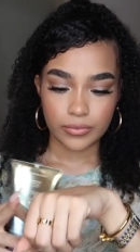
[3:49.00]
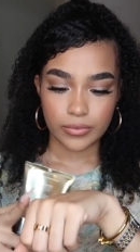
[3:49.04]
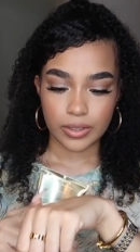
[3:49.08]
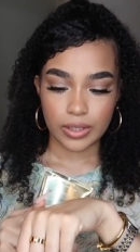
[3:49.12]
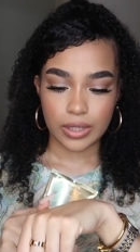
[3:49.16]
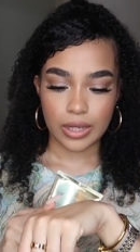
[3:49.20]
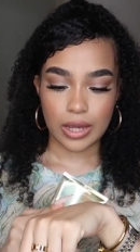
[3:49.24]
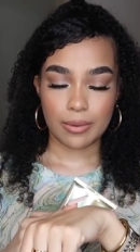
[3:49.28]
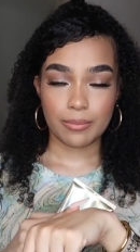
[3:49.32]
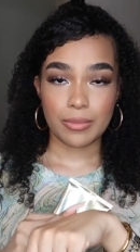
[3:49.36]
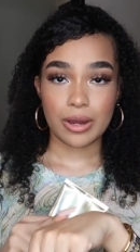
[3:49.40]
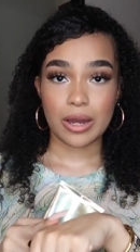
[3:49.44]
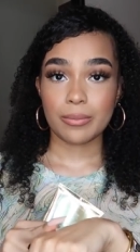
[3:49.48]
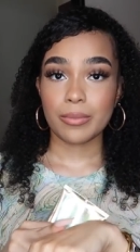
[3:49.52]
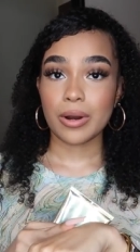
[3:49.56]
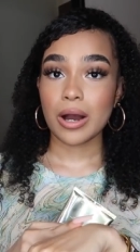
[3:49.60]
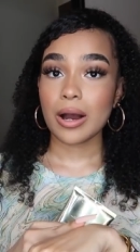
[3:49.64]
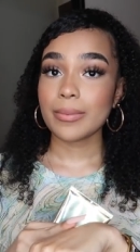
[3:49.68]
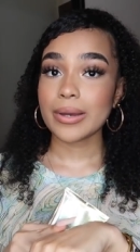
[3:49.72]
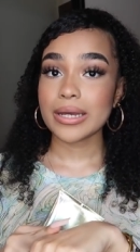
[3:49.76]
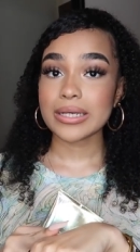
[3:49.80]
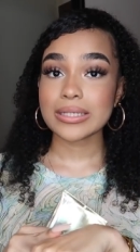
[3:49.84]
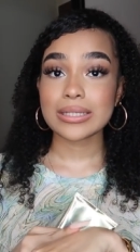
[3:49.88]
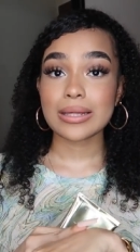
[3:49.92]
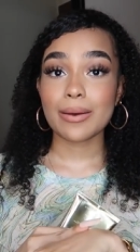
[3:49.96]
yeah my
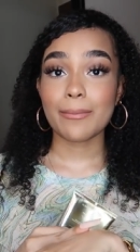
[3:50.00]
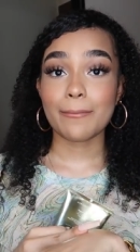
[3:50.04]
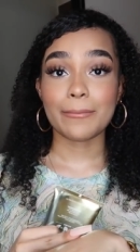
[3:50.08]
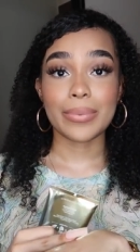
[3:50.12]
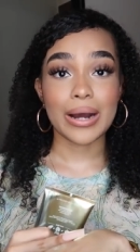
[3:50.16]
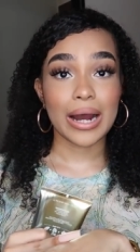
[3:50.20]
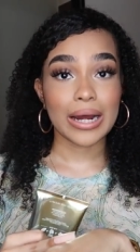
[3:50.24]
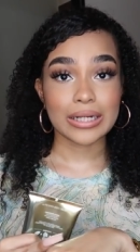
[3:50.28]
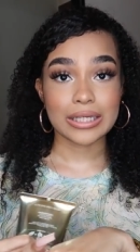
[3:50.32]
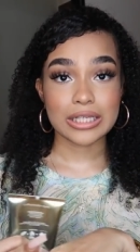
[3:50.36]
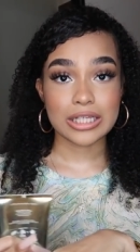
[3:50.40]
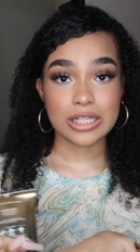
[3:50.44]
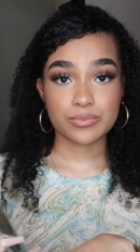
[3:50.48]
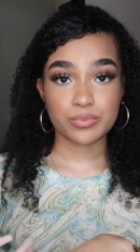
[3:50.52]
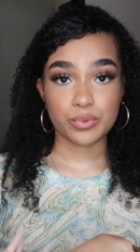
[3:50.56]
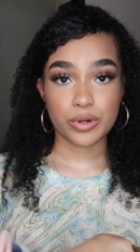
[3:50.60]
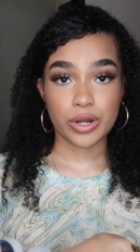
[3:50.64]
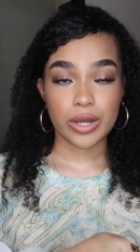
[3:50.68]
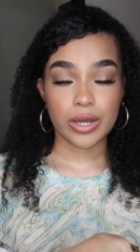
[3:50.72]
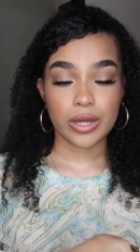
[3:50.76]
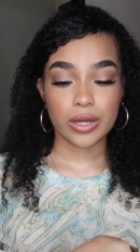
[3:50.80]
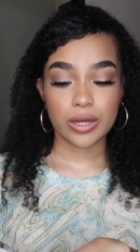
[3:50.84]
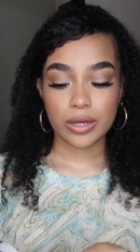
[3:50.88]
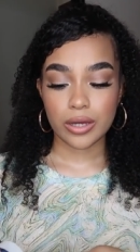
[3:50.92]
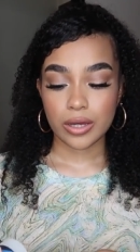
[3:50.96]
mom has the body
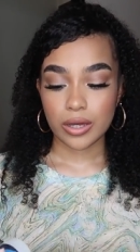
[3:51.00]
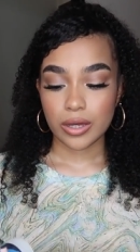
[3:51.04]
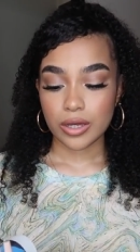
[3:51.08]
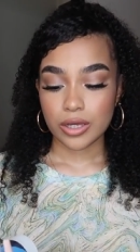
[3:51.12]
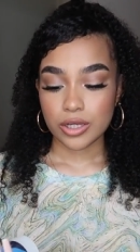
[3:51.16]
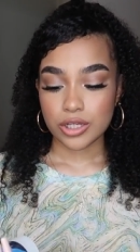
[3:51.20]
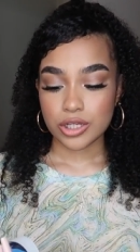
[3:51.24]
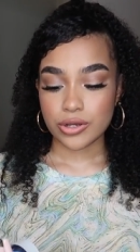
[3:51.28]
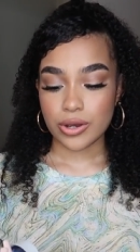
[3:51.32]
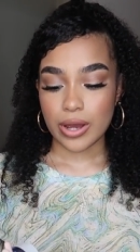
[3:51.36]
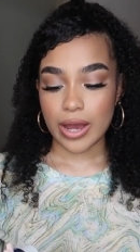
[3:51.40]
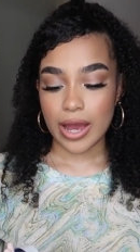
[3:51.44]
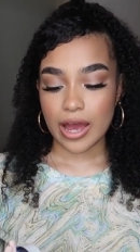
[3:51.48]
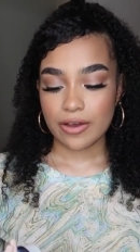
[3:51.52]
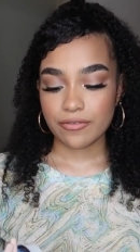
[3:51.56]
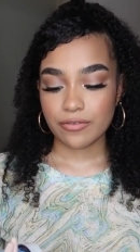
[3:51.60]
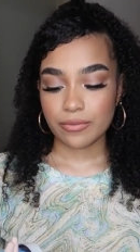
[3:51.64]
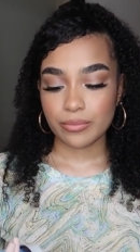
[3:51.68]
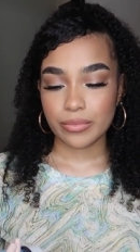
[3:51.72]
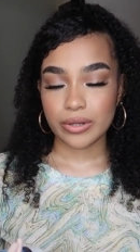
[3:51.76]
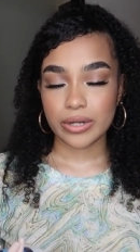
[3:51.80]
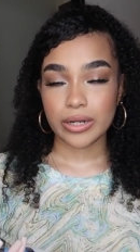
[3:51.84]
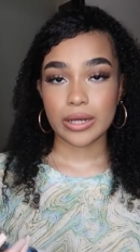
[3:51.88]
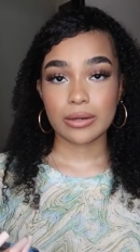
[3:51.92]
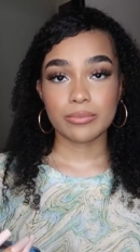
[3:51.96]
spray so i
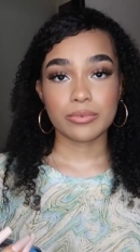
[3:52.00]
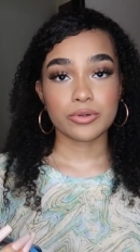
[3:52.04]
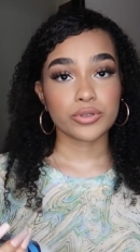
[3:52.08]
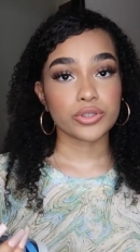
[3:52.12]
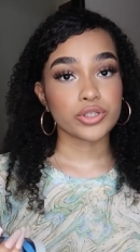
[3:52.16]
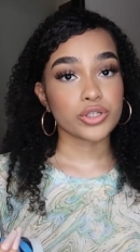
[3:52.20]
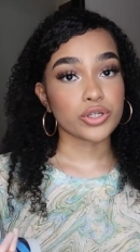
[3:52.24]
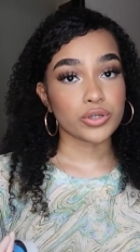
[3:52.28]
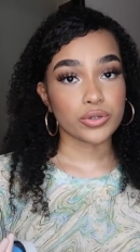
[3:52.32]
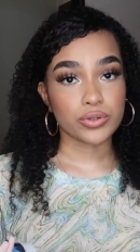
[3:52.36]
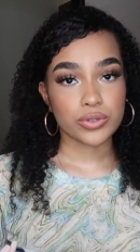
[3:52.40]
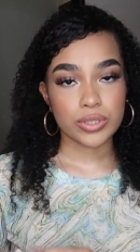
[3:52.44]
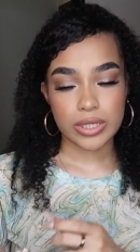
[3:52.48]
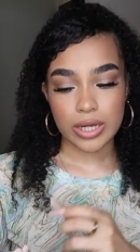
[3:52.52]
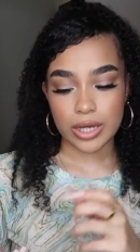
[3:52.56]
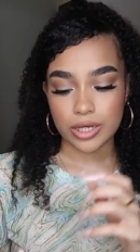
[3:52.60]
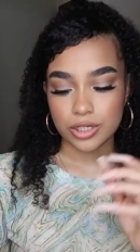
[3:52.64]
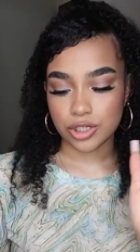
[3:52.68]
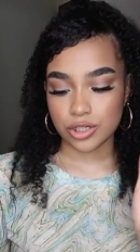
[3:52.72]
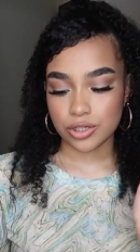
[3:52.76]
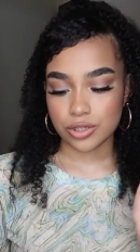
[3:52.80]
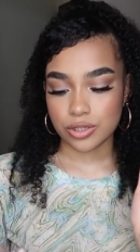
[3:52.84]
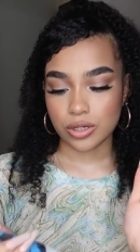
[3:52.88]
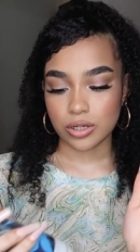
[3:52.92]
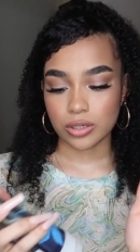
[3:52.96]
haven't been able to use that
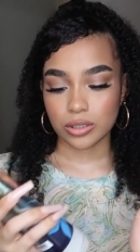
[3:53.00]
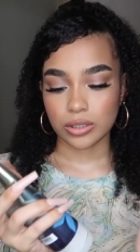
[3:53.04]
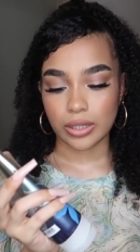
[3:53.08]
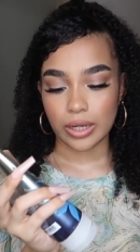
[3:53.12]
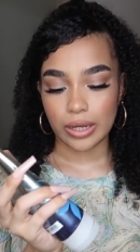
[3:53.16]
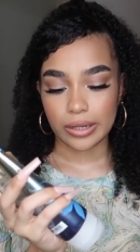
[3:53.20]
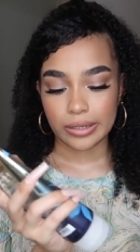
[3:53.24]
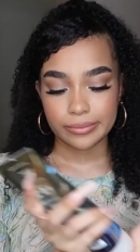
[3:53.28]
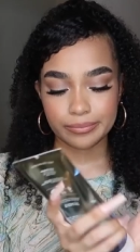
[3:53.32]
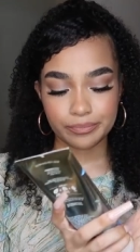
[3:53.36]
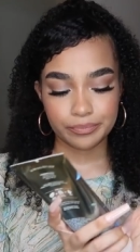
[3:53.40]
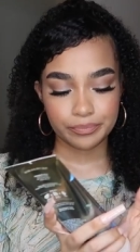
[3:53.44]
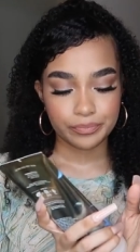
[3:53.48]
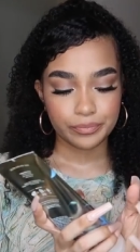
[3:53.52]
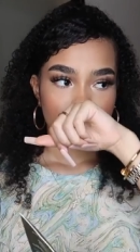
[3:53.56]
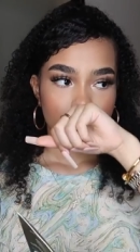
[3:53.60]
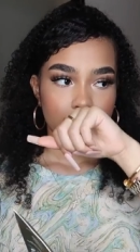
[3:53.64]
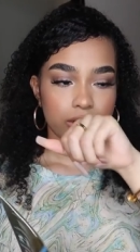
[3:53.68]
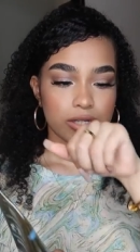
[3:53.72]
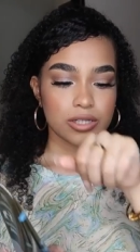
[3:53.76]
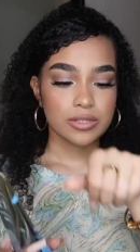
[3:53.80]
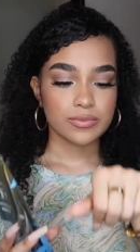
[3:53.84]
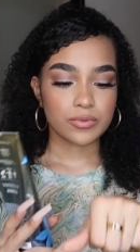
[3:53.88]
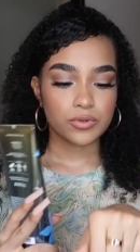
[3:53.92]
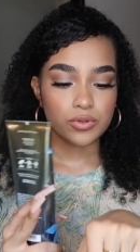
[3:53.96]
she took that
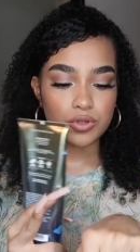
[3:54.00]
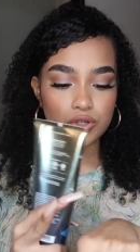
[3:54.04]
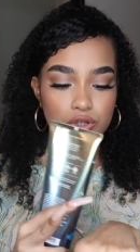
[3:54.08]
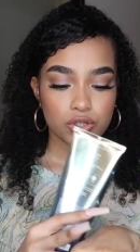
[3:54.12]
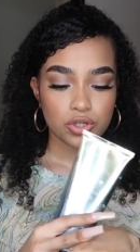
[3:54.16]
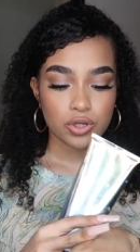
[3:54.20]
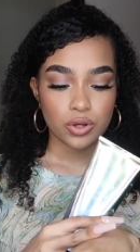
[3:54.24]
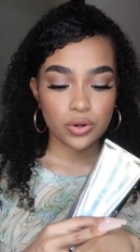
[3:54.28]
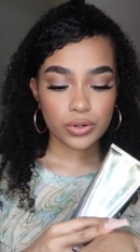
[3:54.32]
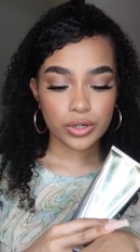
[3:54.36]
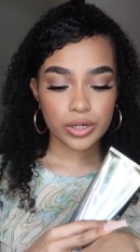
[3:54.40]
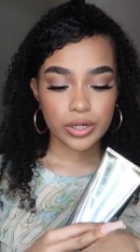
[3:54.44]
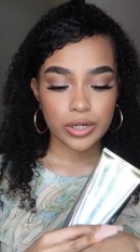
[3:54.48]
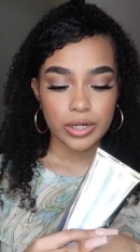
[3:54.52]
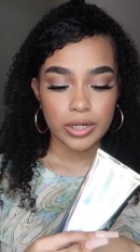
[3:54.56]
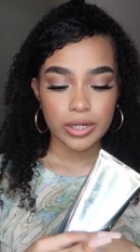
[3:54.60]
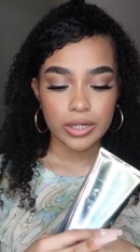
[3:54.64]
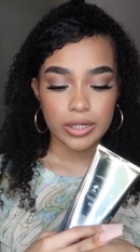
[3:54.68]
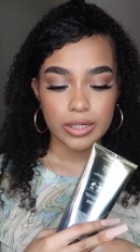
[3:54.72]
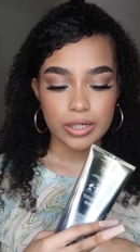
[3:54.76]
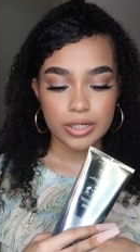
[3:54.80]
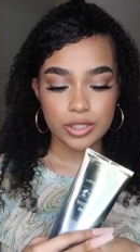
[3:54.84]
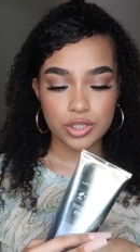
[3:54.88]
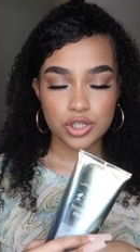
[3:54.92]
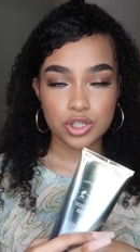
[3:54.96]
yeah it smells so
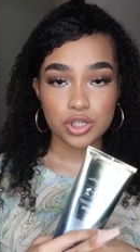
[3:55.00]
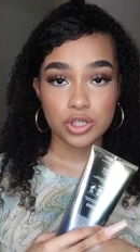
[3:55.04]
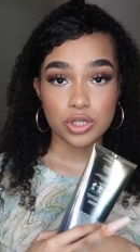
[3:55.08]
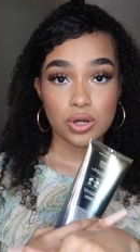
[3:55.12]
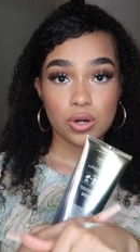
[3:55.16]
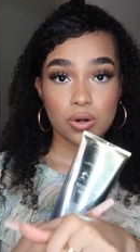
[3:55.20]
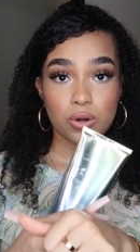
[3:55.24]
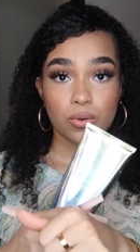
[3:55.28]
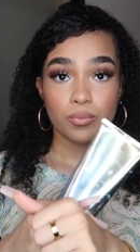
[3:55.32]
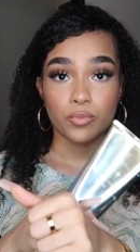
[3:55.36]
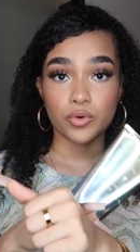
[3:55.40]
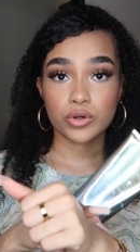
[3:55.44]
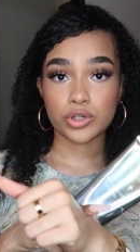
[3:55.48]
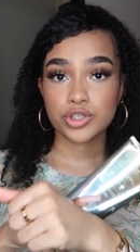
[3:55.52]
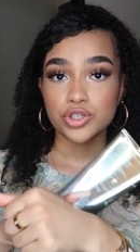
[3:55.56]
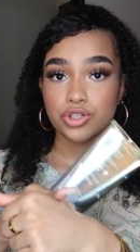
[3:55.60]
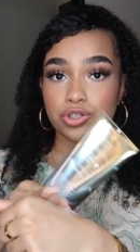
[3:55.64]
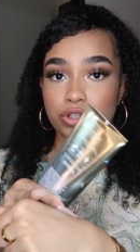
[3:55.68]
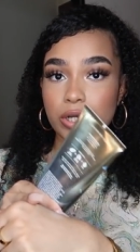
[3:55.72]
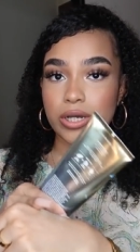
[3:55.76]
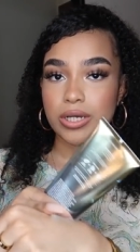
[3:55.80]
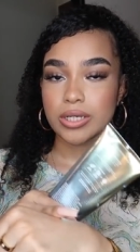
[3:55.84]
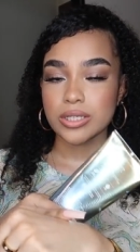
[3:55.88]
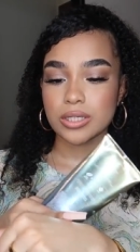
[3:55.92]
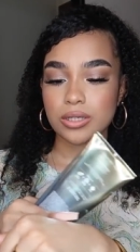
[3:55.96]
good and it's so
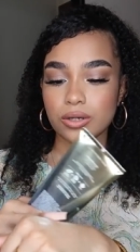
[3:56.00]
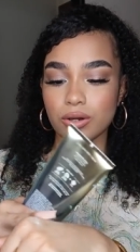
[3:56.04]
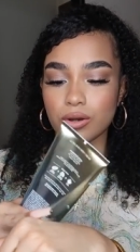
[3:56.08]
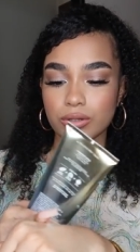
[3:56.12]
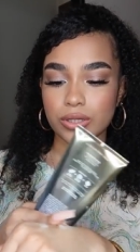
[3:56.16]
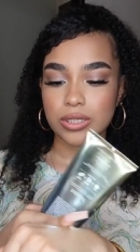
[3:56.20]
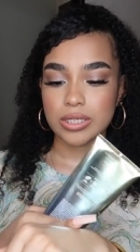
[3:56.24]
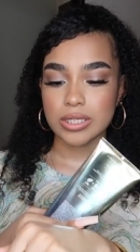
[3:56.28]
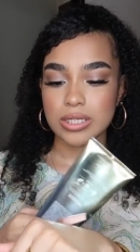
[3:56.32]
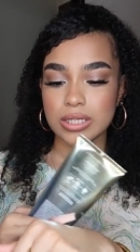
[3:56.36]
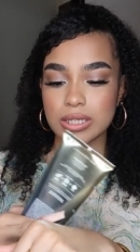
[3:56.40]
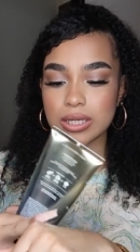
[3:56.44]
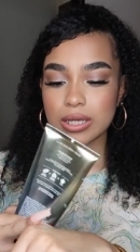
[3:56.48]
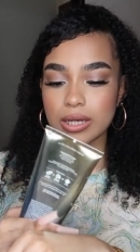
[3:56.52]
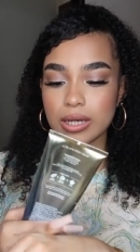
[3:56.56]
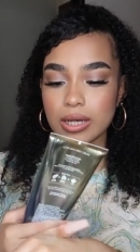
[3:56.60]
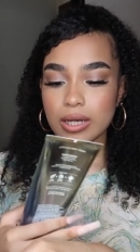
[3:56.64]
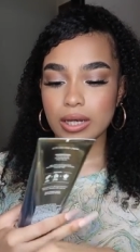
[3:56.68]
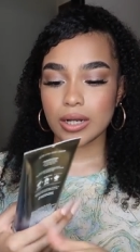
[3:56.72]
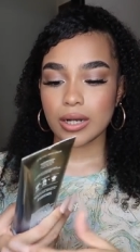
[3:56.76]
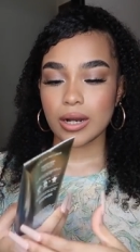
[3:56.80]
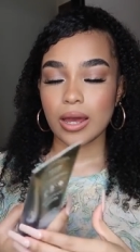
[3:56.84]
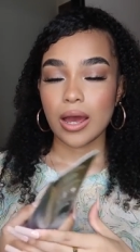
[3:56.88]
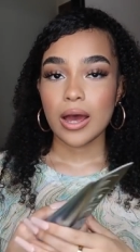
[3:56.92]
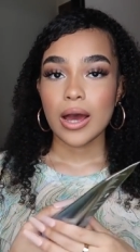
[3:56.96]
moisturizing on the
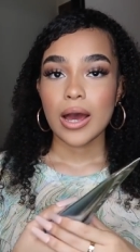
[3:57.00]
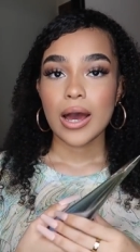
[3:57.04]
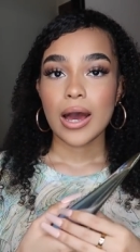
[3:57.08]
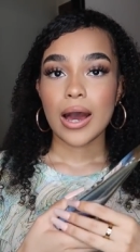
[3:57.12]
skin